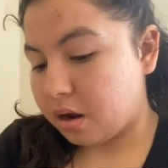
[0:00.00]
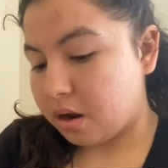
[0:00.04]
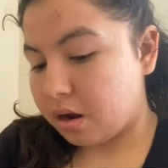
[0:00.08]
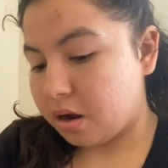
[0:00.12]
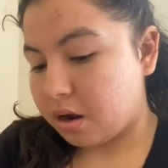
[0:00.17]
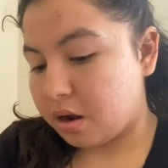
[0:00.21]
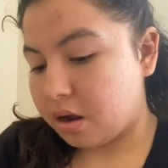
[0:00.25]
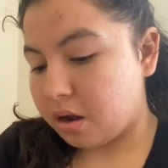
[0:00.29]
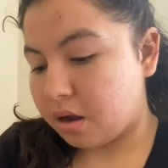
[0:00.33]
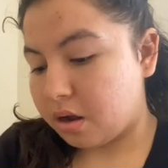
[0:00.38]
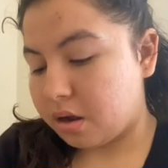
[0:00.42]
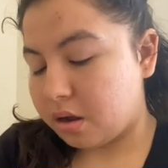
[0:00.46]

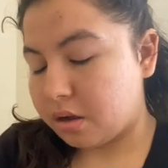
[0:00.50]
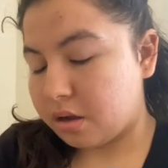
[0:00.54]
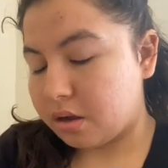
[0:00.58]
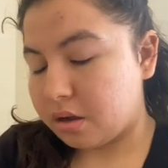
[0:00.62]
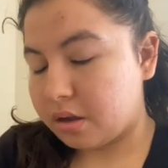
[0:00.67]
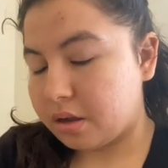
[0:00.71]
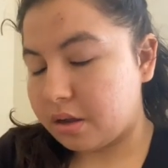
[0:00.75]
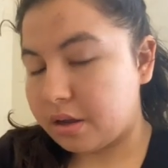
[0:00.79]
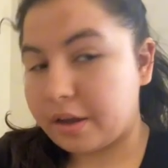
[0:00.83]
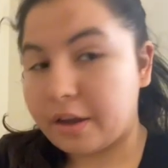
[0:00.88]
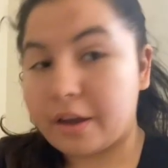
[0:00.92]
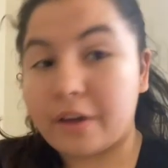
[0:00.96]

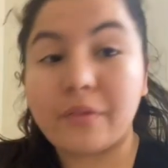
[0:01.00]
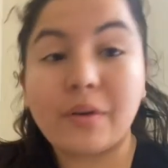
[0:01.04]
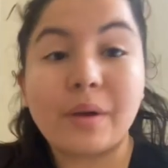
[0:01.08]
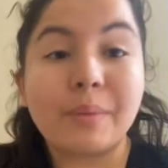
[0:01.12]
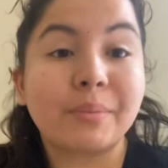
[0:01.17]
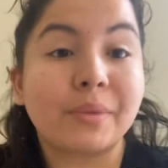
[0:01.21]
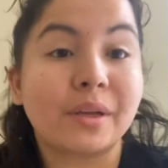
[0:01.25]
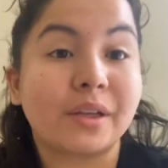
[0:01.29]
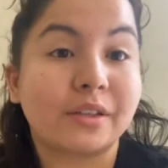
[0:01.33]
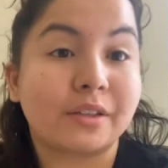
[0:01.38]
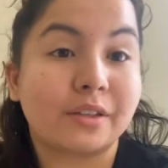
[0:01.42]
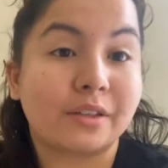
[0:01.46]
How
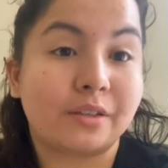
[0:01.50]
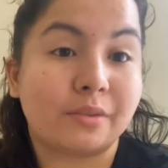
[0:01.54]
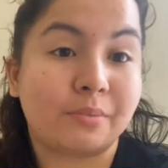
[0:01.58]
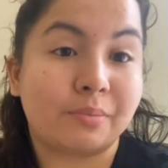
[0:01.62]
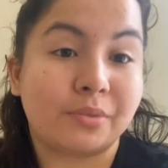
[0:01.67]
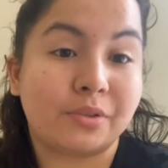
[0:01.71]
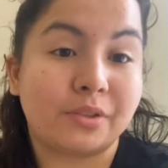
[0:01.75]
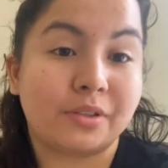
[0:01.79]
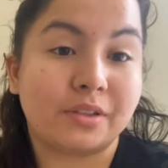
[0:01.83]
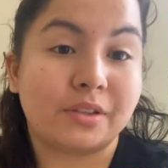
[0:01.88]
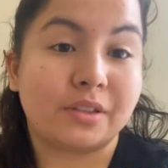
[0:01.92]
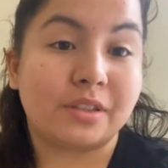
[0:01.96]
am I gonna
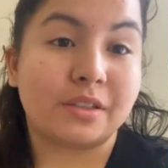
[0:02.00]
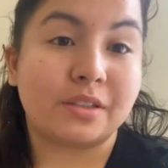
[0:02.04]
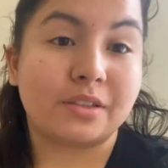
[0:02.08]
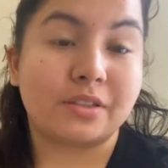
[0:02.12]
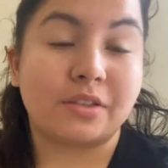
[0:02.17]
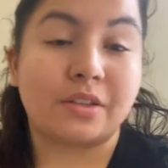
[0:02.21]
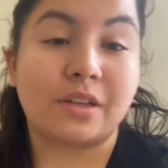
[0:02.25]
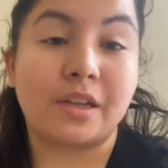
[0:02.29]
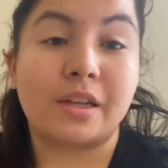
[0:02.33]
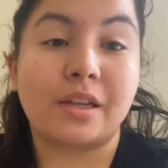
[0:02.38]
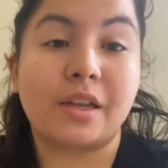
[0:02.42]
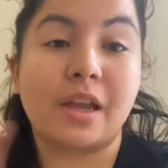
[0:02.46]
put this
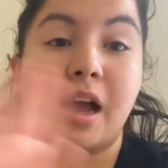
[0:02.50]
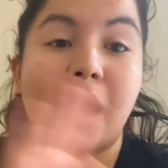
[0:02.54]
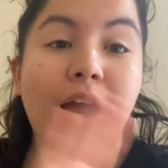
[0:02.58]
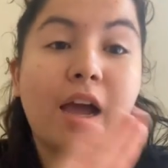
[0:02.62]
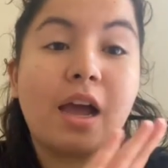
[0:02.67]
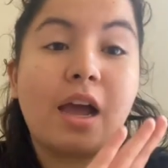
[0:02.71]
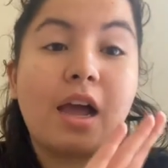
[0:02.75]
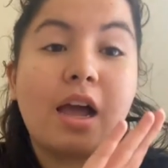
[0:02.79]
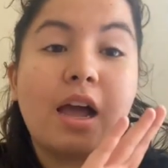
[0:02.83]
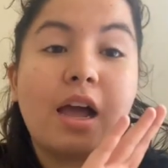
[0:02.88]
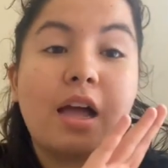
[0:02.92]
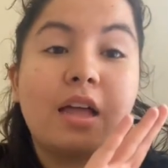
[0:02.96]
so that
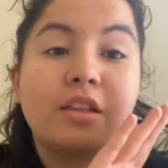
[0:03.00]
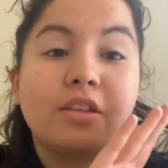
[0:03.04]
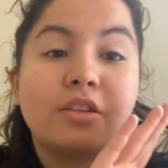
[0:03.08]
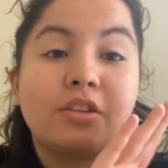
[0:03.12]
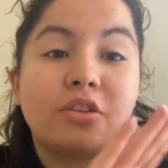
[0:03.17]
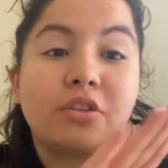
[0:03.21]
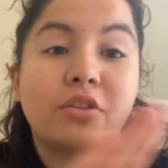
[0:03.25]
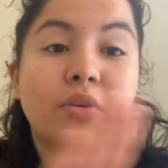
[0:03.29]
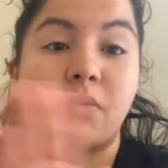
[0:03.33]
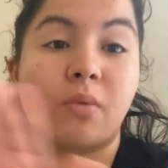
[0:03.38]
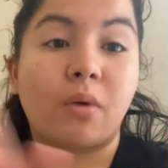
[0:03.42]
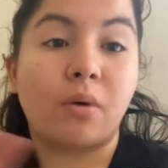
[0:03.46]

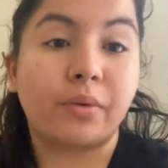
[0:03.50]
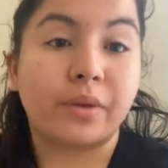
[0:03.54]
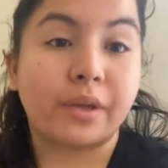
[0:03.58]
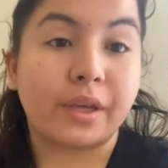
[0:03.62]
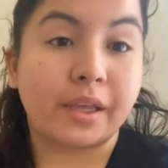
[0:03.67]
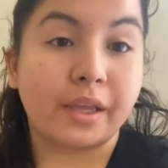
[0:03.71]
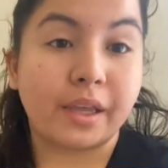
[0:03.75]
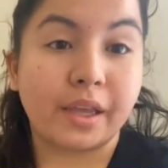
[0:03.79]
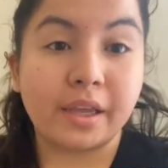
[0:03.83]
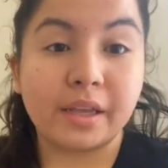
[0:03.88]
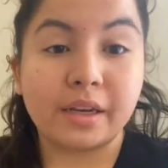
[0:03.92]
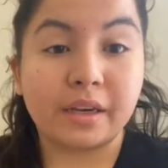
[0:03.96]
you won't
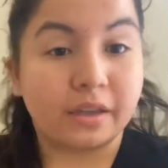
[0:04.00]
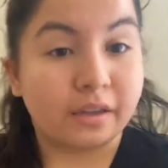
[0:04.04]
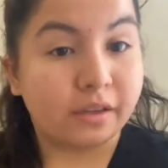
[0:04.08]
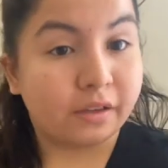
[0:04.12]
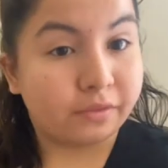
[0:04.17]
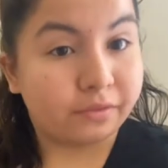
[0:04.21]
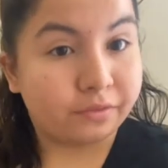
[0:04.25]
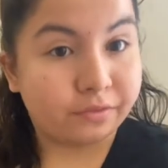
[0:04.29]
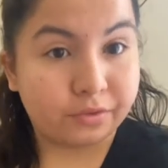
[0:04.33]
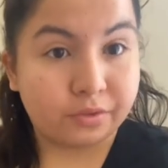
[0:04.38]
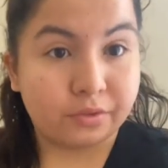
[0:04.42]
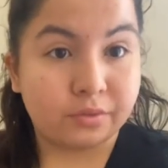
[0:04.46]
get any
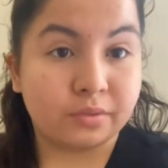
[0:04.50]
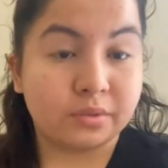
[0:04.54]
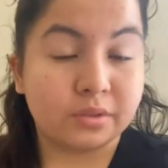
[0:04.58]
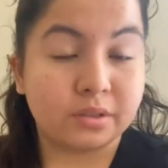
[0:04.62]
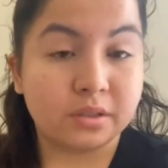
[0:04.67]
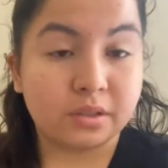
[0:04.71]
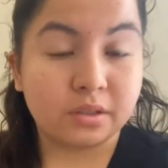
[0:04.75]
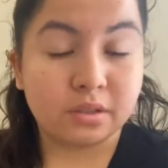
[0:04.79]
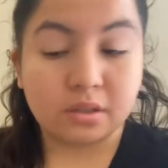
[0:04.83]
confused?